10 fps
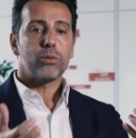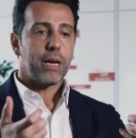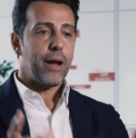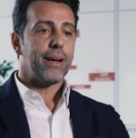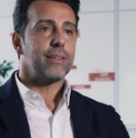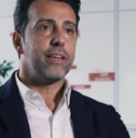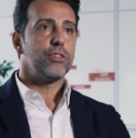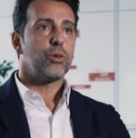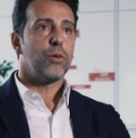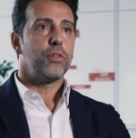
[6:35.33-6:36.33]
the
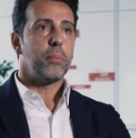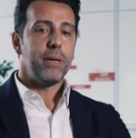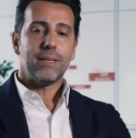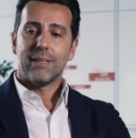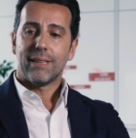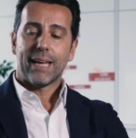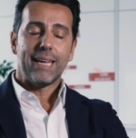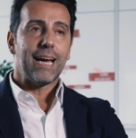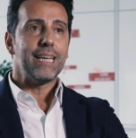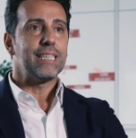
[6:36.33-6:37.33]
characteristics of the players, the
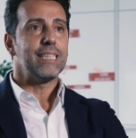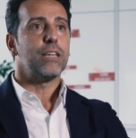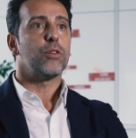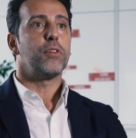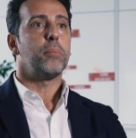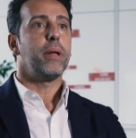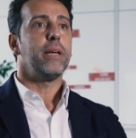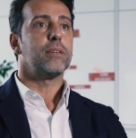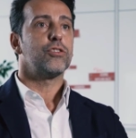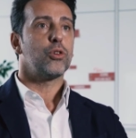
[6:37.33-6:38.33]
technicality of the
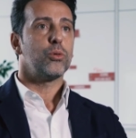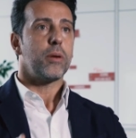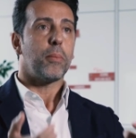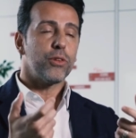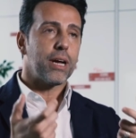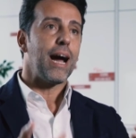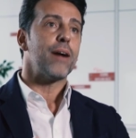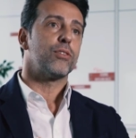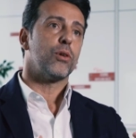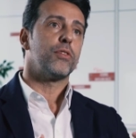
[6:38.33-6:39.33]
players, so it's about the
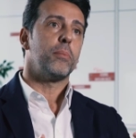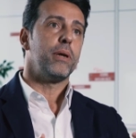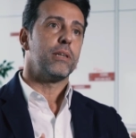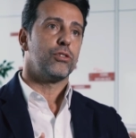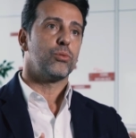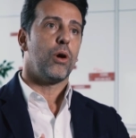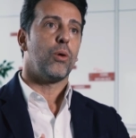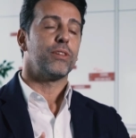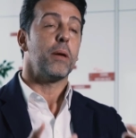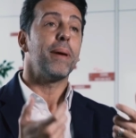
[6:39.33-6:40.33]
character of the players as
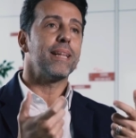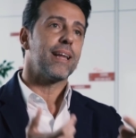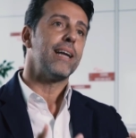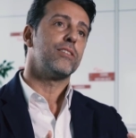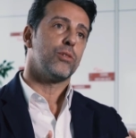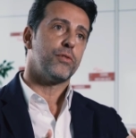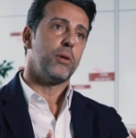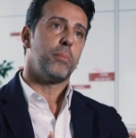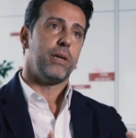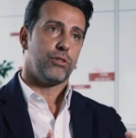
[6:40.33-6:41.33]
well, the mentality of
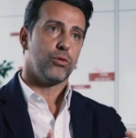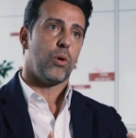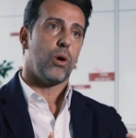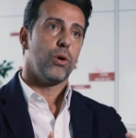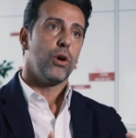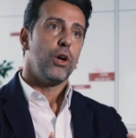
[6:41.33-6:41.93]
the players as well.